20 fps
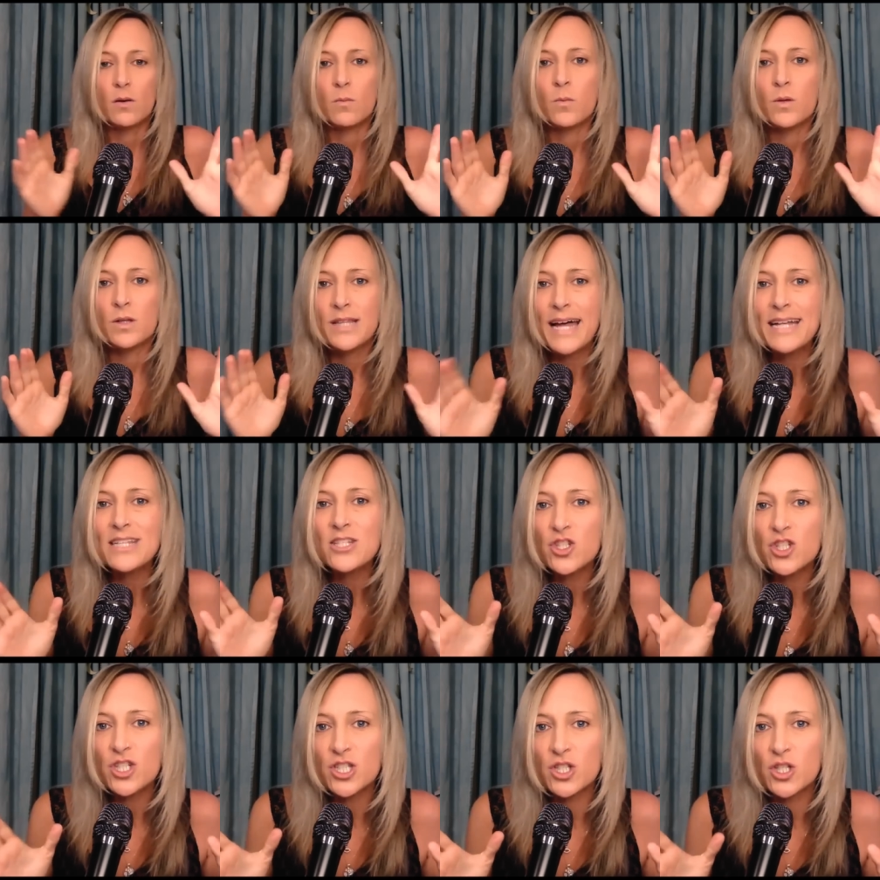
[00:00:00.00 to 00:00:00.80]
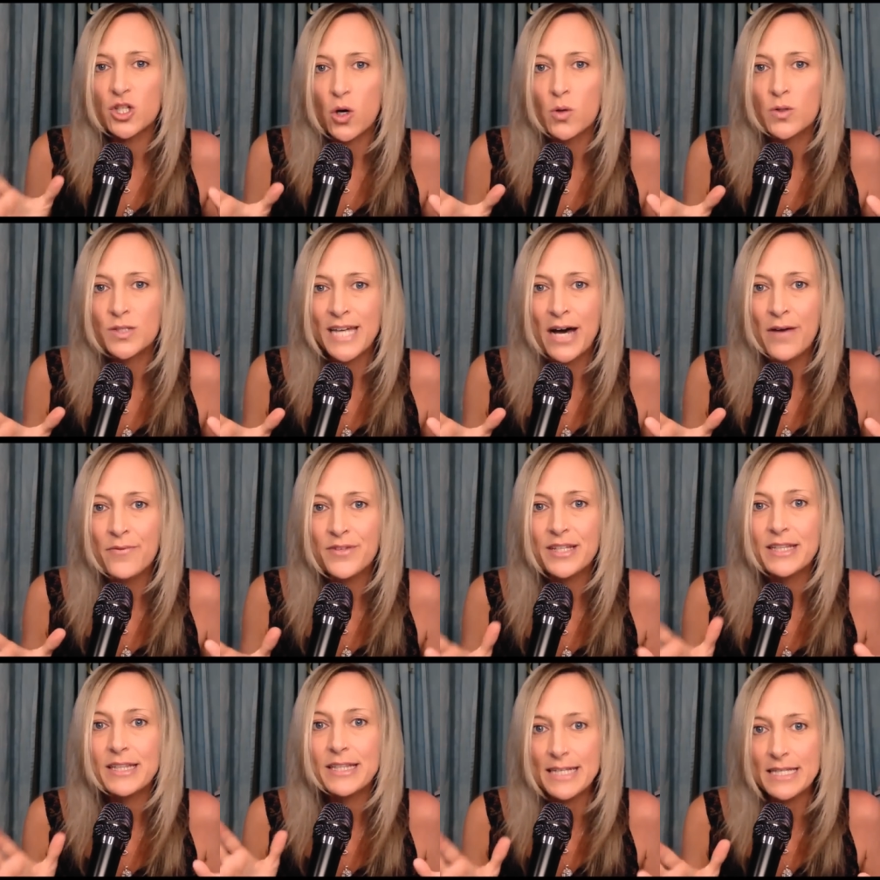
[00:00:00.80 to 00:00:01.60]
Well, let's just go down
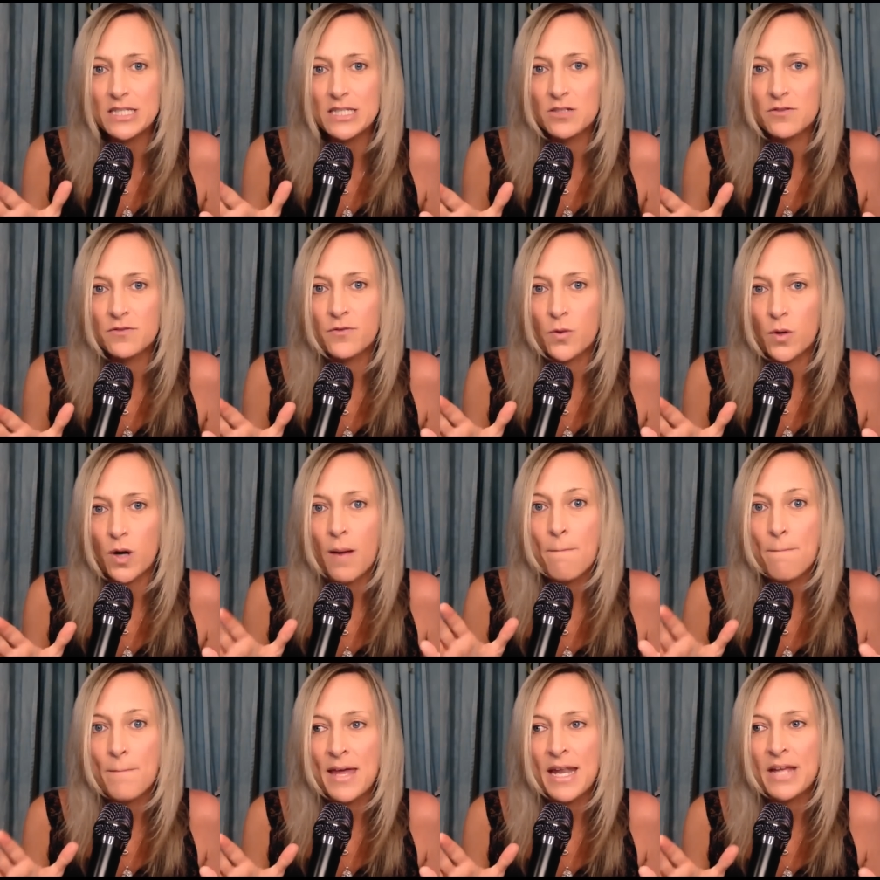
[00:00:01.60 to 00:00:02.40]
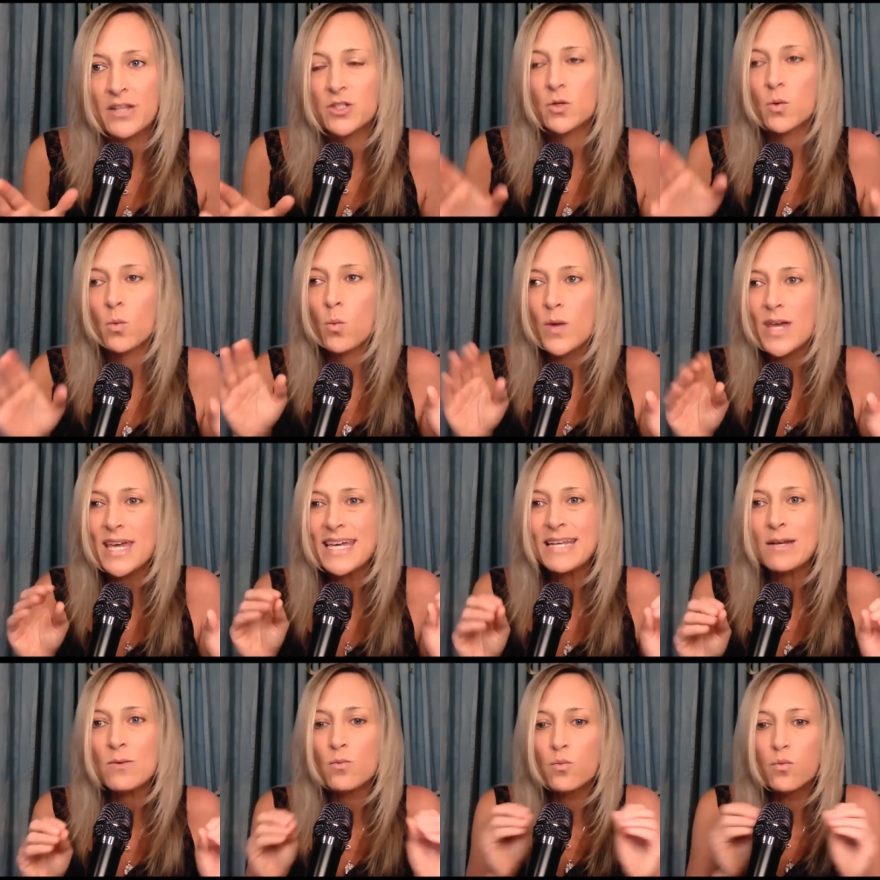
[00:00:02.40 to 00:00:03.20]
the list for a minute so we
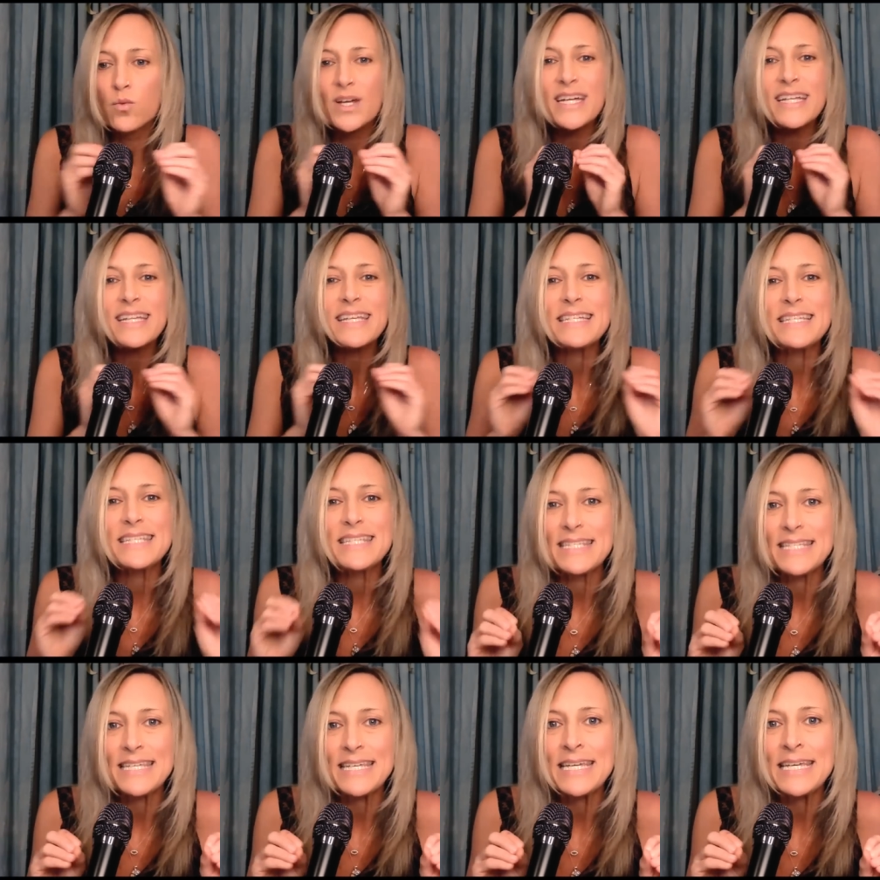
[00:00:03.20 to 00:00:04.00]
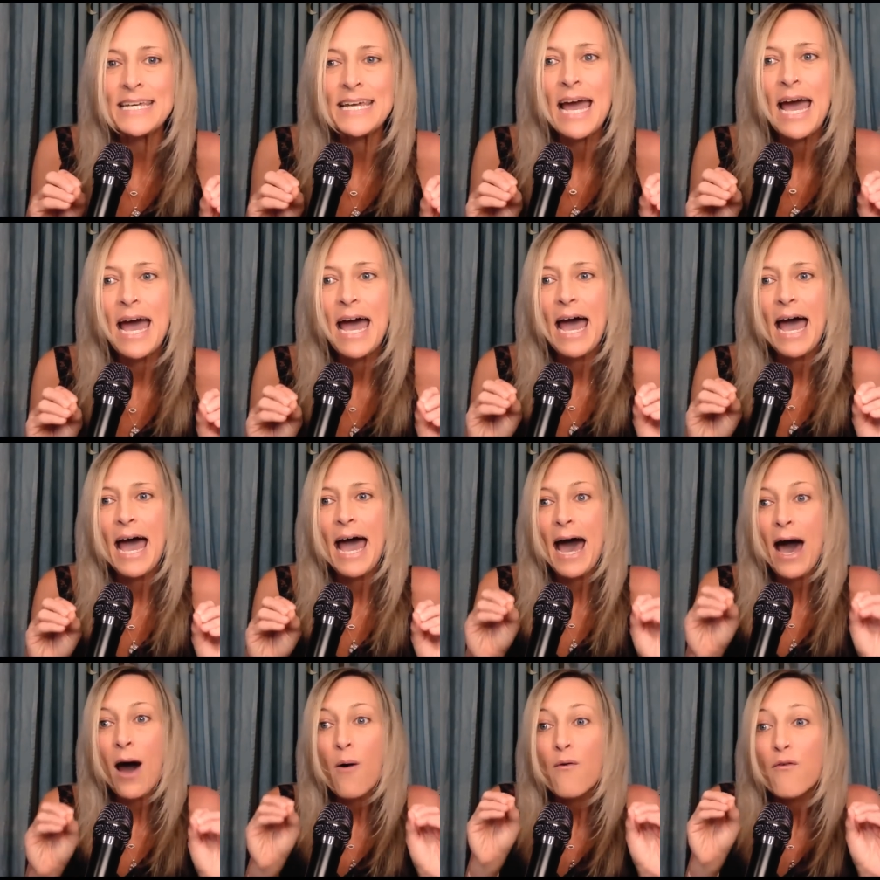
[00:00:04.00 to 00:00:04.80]
can really see
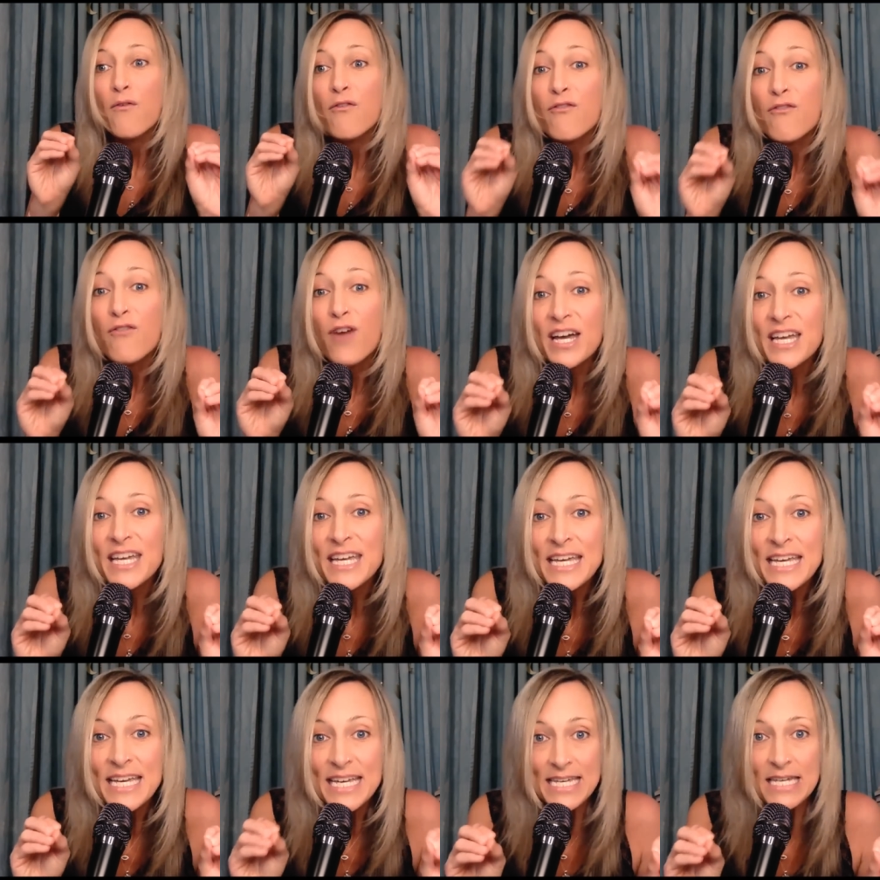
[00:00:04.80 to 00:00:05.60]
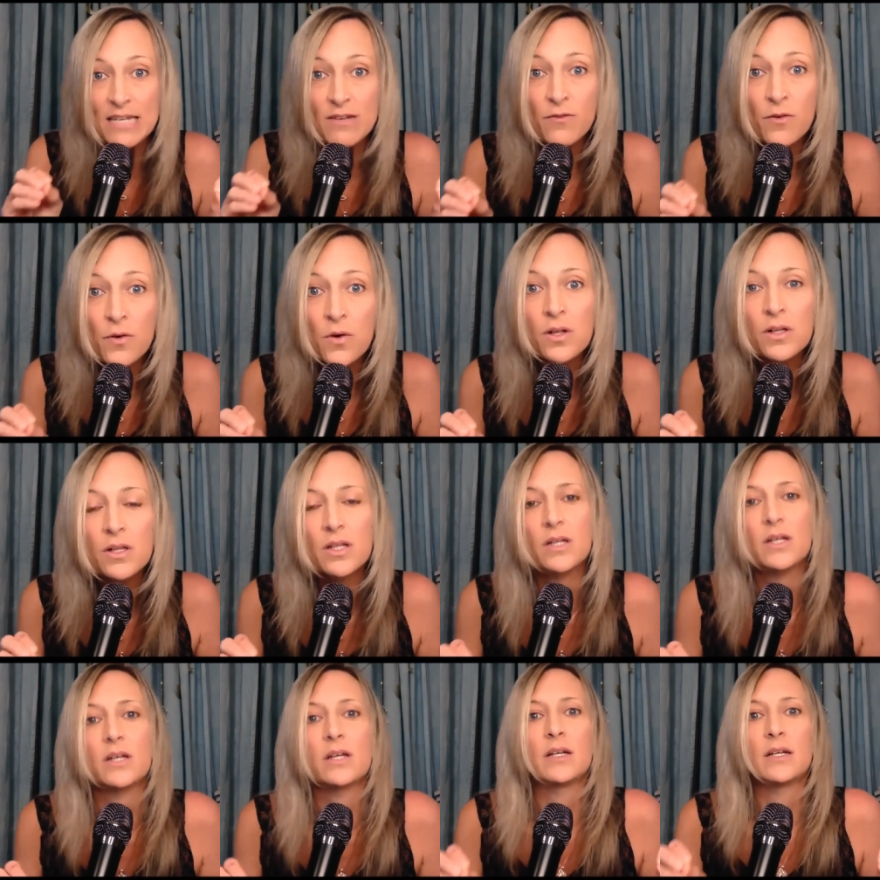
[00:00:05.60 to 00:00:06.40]
how fucking
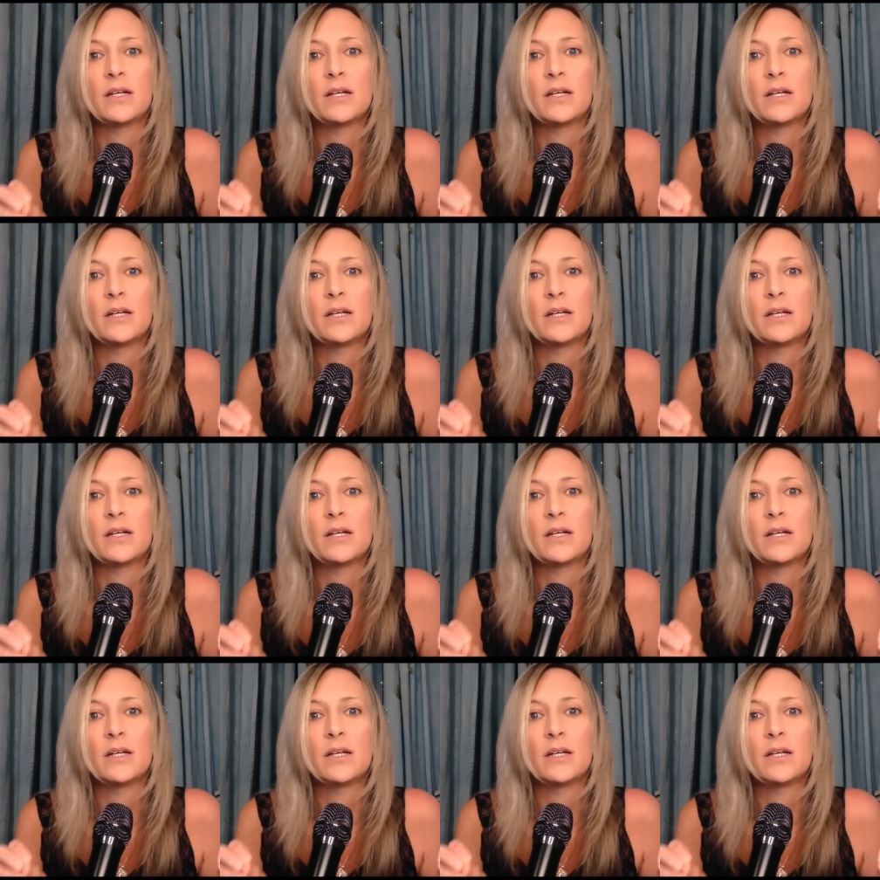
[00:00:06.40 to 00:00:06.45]
evil